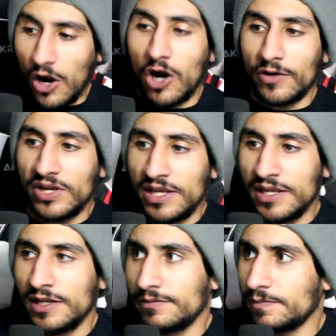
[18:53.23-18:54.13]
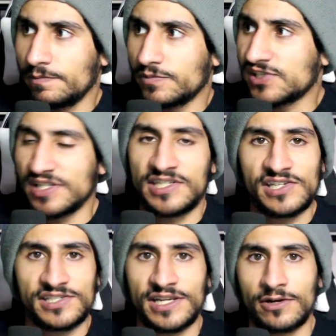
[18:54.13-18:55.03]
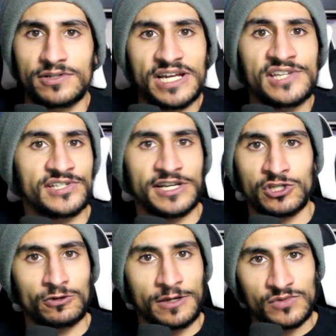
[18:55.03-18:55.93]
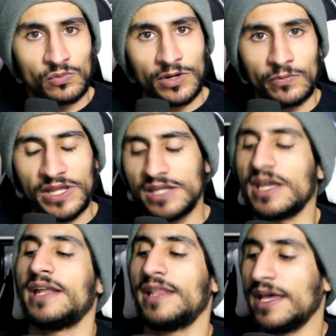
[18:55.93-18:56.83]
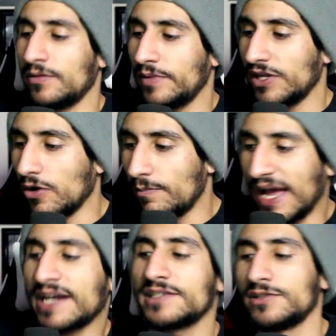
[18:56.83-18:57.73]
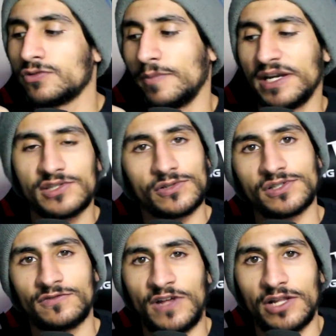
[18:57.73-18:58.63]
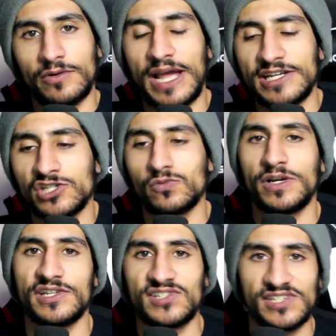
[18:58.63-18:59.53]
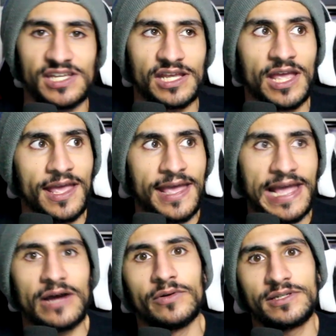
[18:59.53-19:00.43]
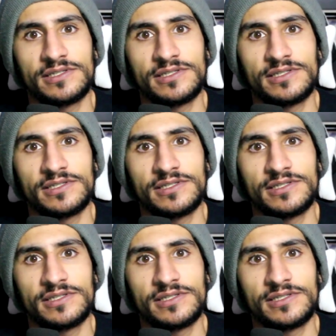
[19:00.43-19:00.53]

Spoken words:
RE statistic or dice lock streams one week, and then we go back to Tormented Souls the following. I just want to see how it